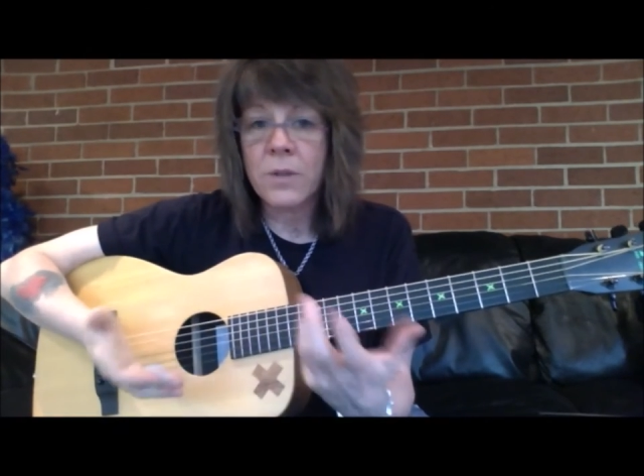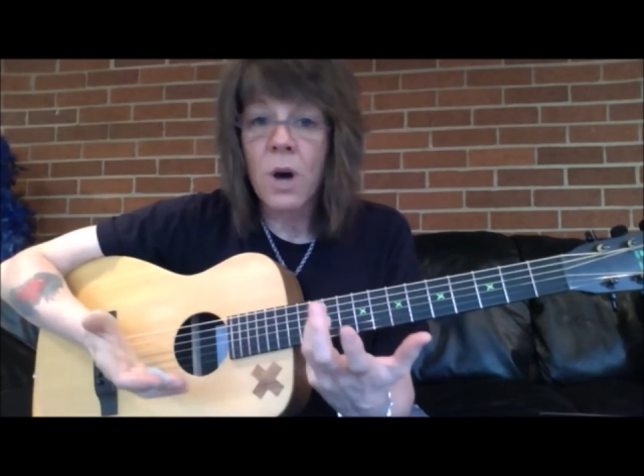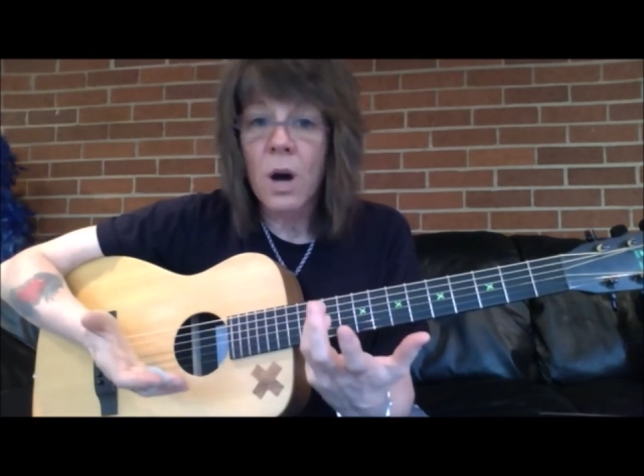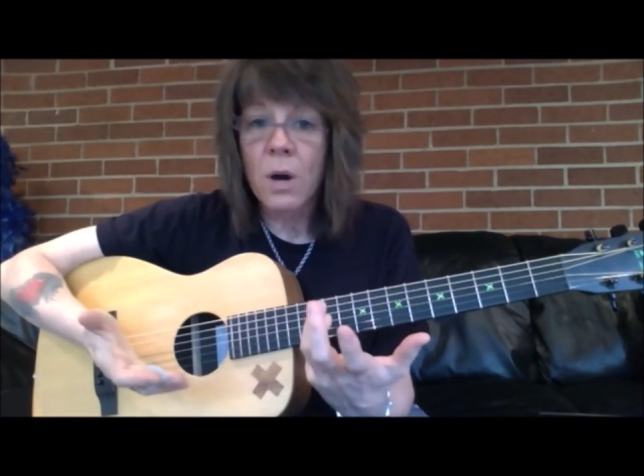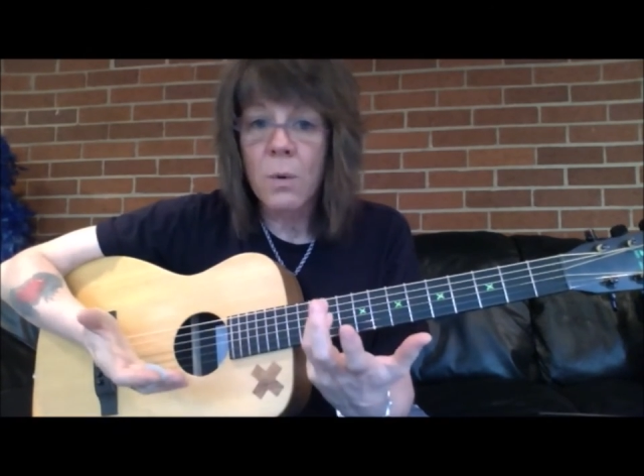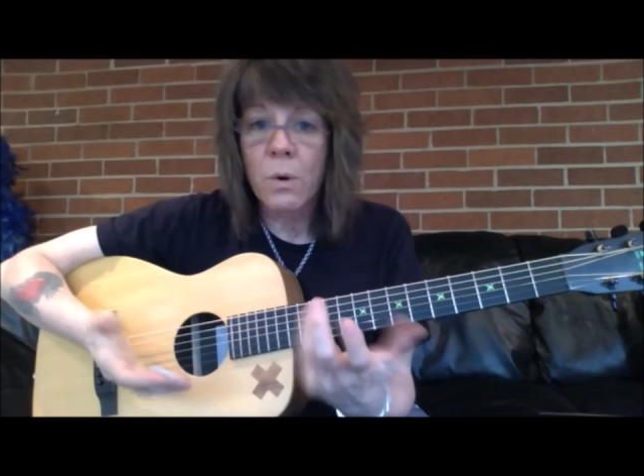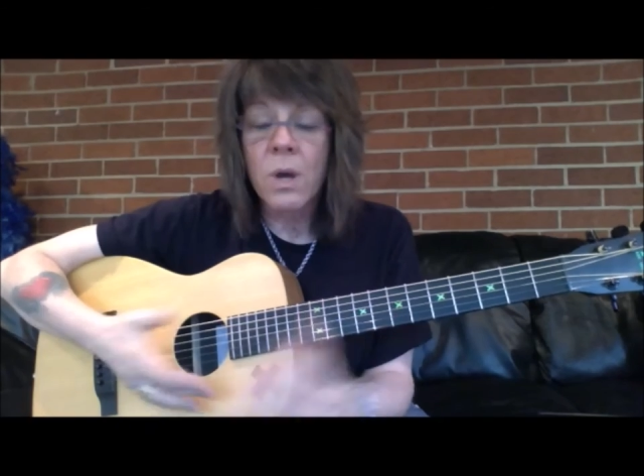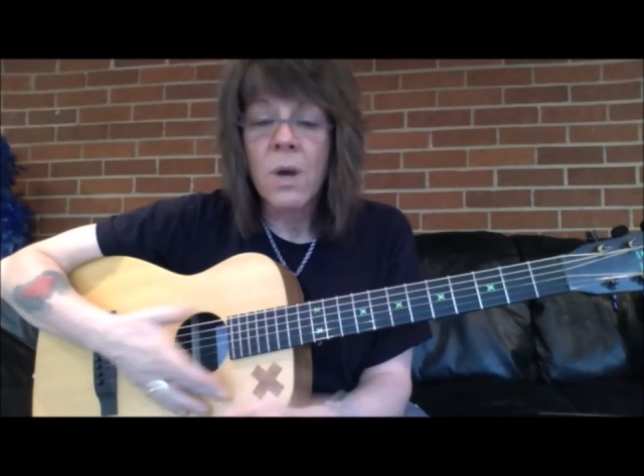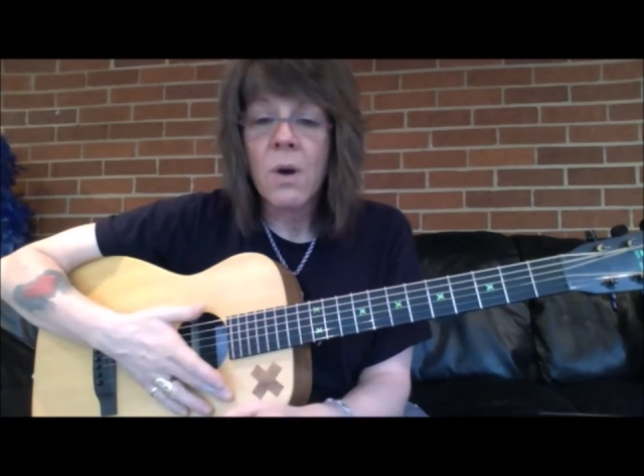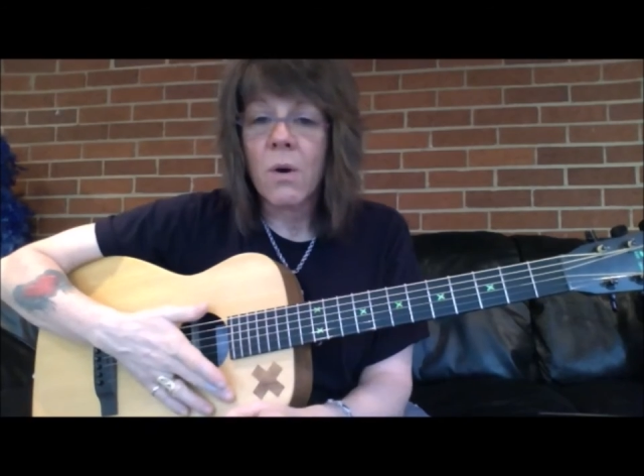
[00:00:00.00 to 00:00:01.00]
that's awkward
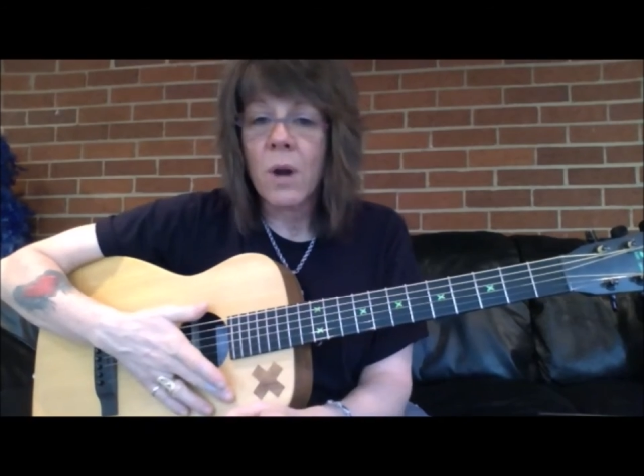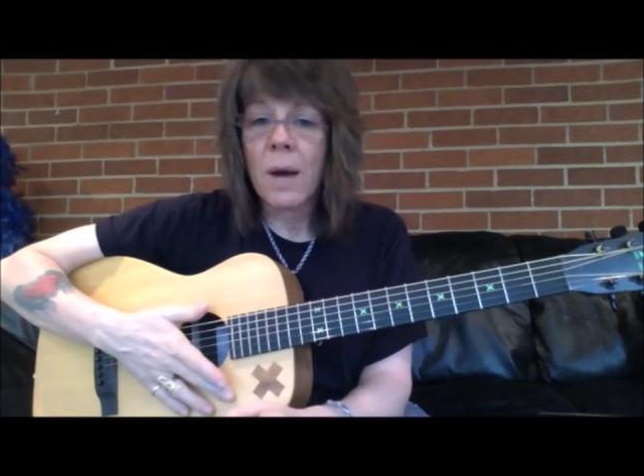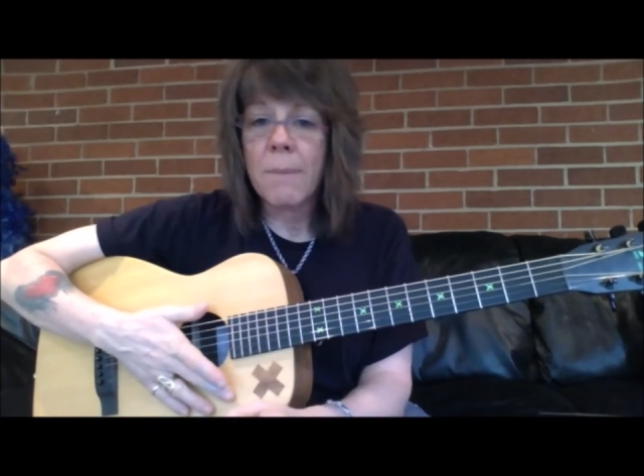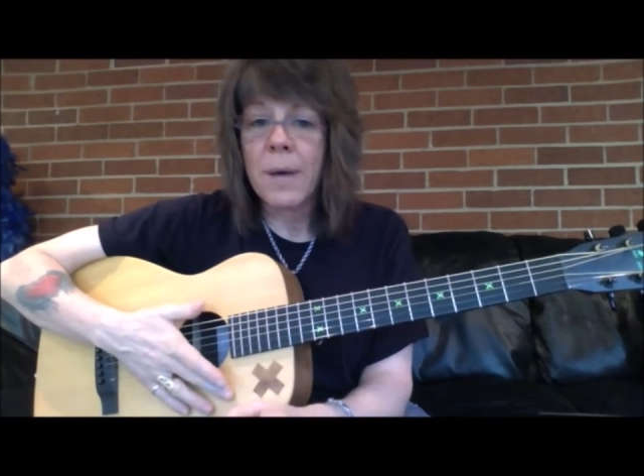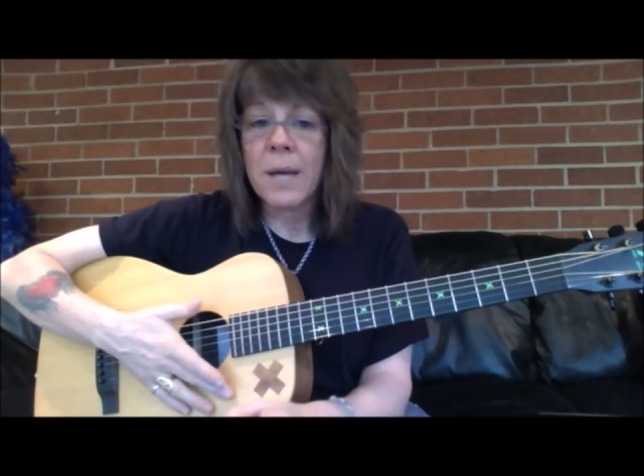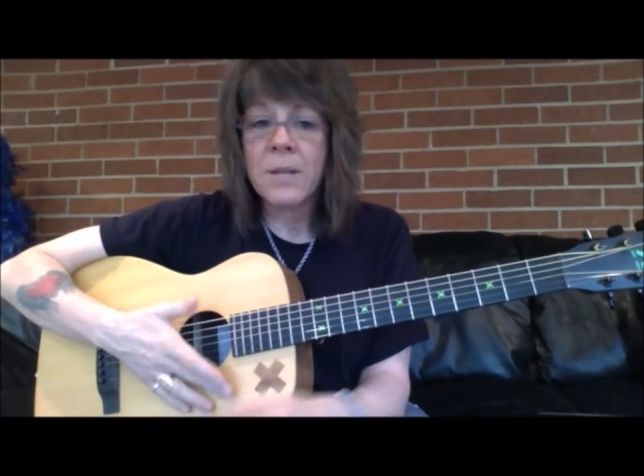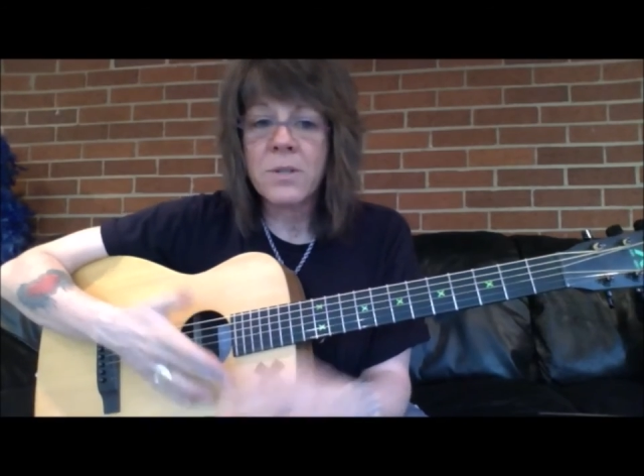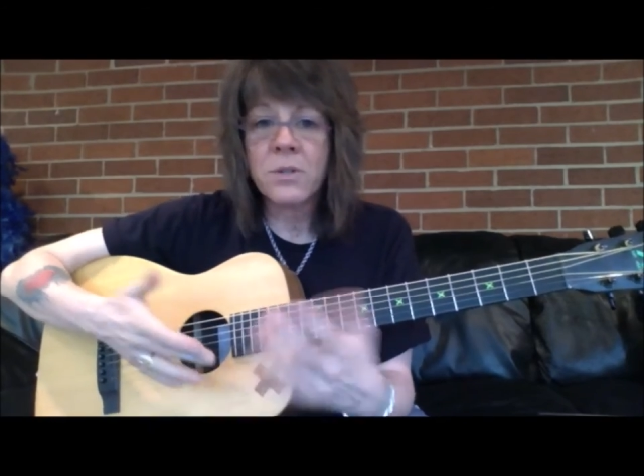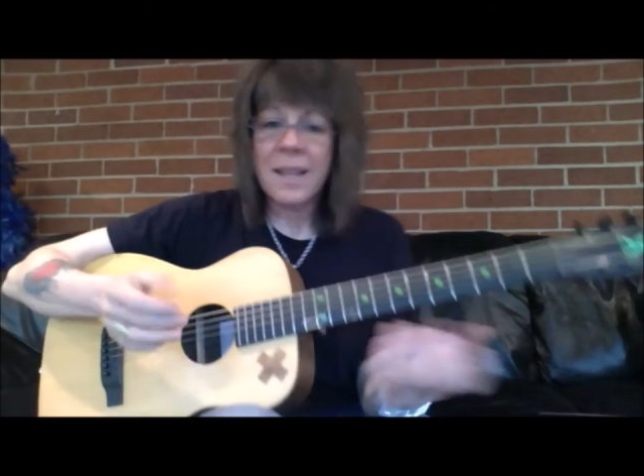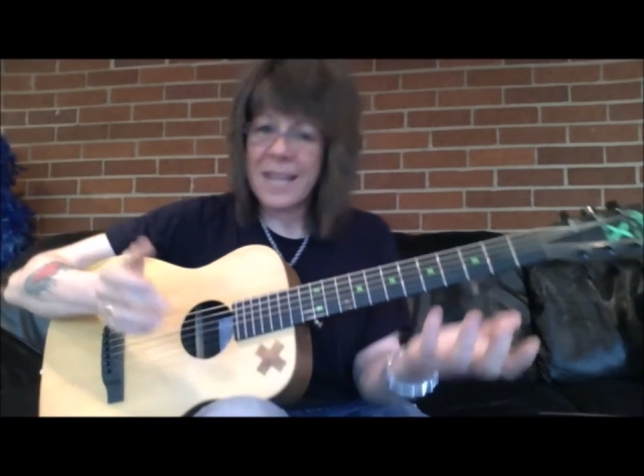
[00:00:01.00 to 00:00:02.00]
or not best.